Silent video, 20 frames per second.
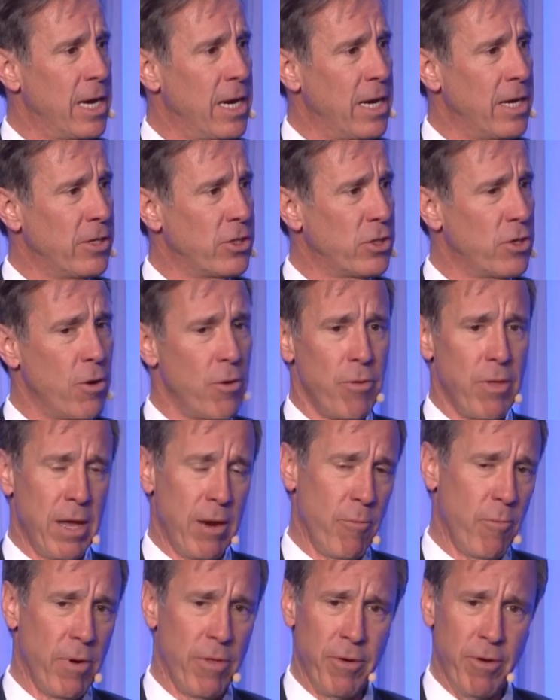So
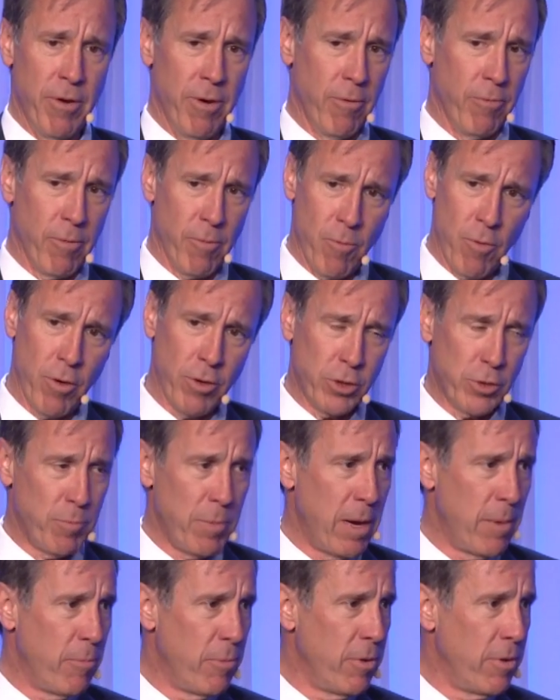that whether you're a rewards
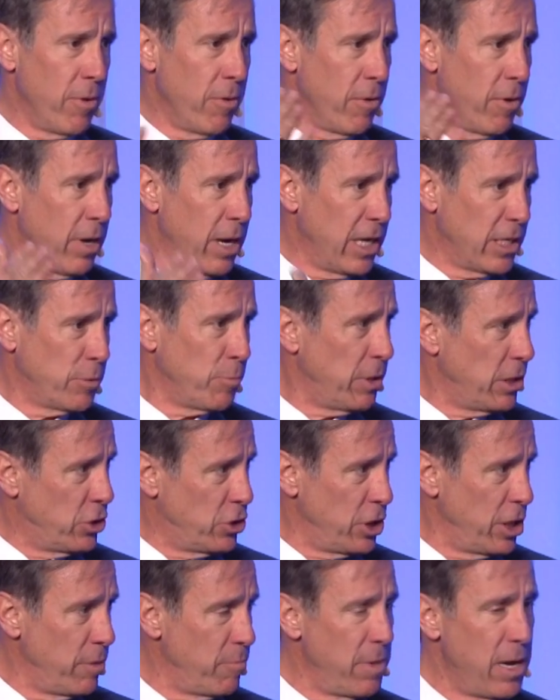member or an
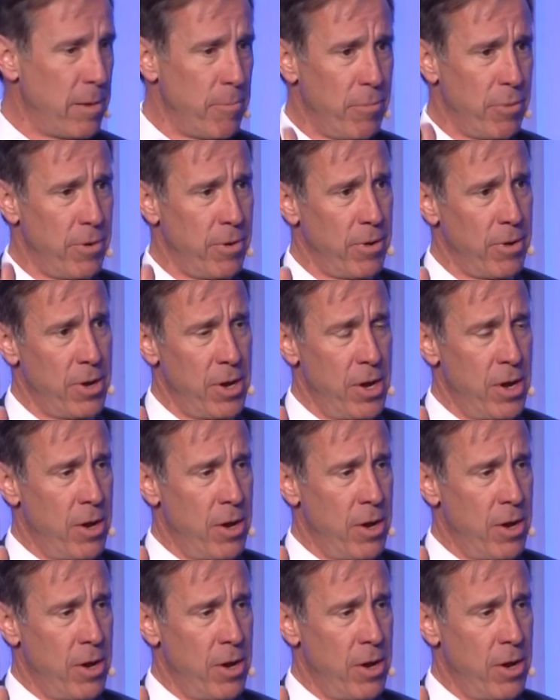SPG member,